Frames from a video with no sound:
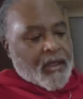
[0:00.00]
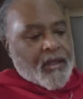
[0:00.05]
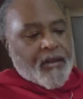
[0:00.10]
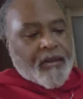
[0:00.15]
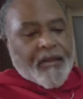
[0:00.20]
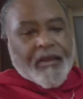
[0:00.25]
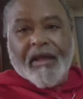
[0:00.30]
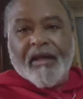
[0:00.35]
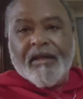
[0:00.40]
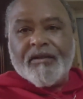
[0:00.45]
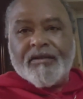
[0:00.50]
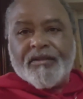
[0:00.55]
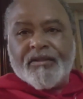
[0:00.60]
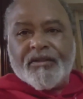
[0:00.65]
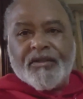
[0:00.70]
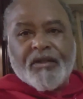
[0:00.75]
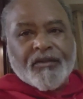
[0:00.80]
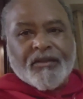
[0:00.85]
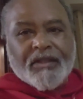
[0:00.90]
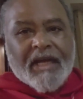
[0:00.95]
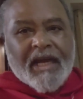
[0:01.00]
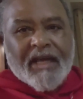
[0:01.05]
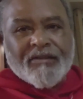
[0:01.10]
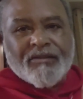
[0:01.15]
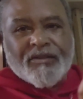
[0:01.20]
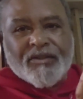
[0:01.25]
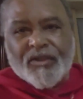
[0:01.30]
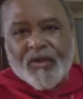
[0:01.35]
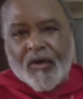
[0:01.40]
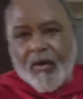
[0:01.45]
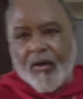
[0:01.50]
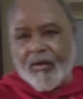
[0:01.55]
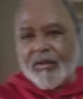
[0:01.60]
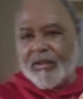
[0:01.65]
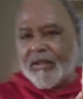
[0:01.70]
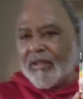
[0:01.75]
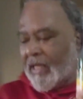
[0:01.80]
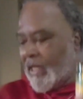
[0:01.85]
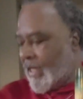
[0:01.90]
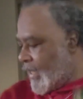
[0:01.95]
This doesn't have
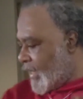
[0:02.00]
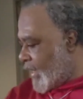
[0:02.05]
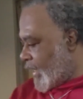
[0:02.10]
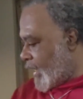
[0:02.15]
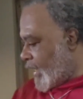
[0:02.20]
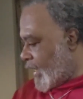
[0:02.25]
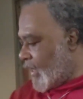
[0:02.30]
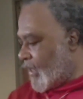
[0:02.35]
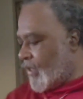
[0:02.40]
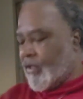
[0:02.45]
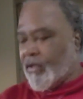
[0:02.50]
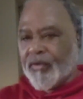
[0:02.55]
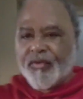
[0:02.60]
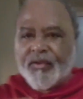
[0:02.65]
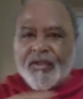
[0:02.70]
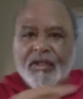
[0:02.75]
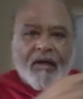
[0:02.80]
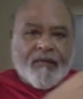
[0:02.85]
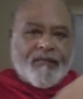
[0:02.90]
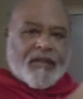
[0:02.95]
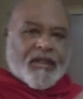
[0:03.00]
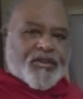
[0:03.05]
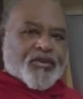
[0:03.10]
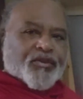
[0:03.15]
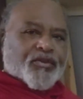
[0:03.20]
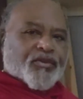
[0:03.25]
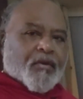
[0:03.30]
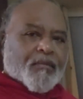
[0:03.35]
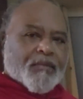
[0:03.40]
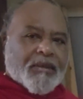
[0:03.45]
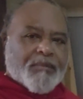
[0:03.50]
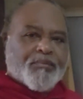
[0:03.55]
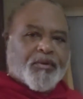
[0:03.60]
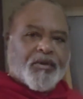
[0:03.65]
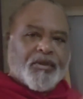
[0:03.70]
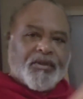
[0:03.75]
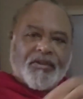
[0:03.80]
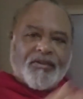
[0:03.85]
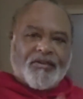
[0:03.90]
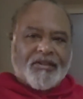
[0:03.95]
salt. And the stuff that you saw me
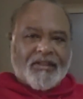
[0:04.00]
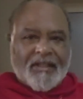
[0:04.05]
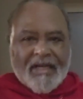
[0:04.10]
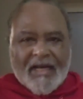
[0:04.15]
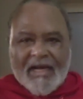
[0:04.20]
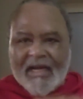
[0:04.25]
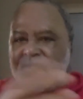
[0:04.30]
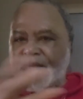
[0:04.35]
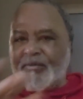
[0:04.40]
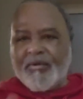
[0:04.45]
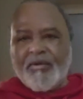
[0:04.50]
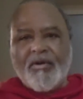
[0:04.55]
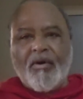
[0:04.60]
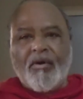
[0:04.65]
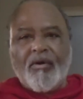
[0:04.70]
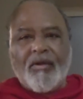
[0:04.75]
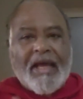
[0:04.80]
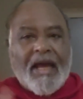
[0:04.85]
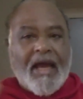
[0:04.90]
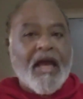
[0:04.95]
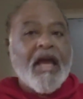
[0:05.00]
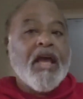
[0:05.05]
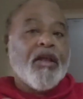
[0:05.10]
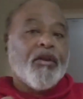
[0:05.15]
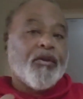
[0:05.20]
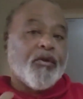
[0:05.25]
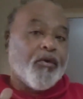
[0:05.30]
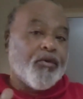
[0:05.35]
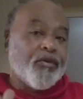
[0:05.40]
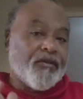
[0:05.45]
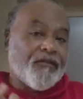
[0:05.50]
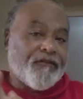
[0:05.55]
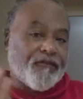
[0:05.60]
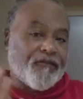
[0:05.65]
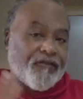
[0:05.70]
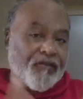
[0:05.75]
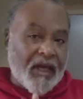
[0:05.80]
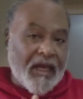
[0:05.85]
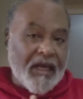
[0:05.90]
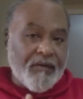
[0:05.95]
put, the cilantro and all that, those are
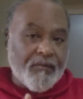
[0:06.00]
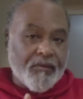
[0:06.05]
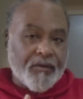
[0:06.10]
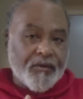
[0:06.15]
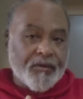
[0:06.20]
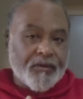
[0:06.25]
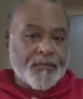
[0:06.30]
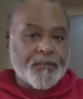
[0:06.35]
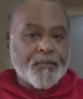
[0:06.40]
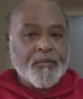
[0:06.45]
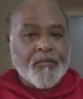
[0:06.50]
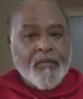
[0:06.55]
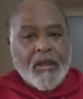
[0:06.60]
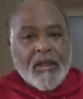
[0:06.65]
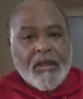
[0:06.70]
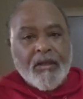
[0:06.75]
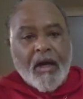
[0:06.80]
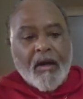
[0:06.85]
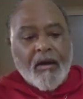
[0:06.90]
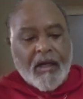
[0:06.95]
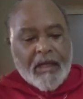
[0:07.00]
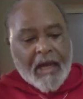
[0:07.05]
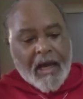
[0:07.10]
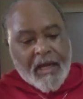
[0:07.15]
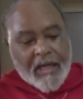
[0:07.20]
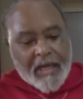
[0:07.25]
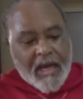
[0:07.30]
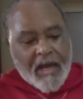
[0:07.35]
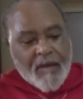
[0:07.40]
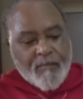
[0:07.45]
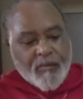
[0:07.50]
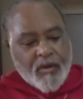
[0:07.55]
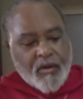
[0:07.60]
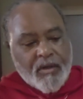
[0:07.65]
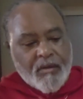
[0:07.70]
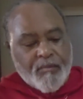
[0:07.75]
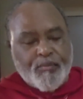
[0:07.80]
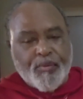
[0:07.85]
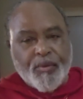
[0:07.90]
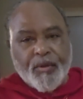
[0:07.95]
flavors. Now I am
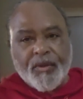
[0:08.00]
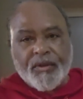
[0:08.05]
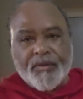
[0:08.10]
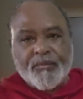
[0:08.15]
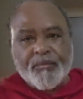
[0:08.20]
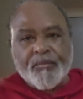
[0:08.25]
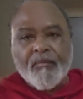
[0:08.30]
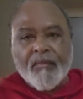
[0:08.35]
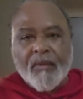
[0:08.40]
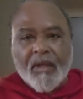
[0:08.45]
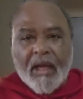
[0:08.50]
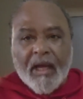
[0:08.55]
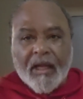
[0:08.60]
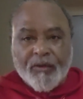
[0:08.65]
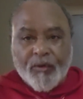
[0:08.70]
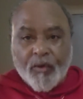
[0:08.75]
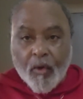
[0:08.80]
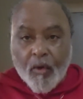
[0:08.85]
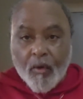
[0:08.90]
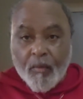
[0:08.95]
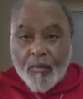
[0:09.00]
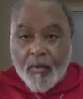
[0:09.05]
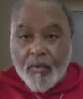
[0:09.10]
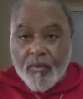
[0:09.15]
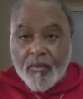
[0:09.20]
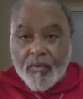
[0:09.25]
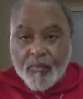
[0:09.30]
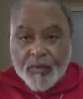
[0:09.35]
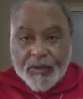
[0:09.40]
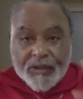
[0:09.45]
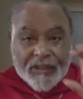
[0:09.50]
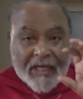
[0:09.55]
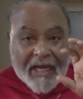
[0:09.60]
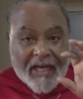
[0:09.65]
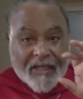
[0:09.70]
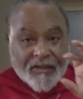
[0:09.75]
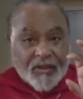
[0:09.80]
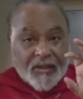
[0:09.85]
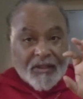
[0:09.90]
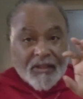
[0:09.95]
gonna put adobo, which
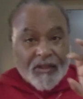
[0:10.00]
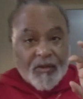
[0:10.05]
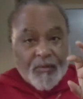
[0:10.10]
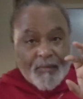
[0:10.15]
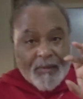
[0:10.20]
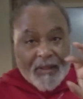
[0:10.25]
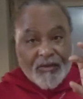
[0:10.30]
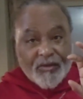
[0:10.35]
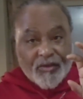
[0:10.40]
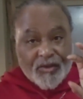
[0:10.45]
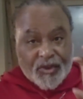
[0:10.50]
has a little bit of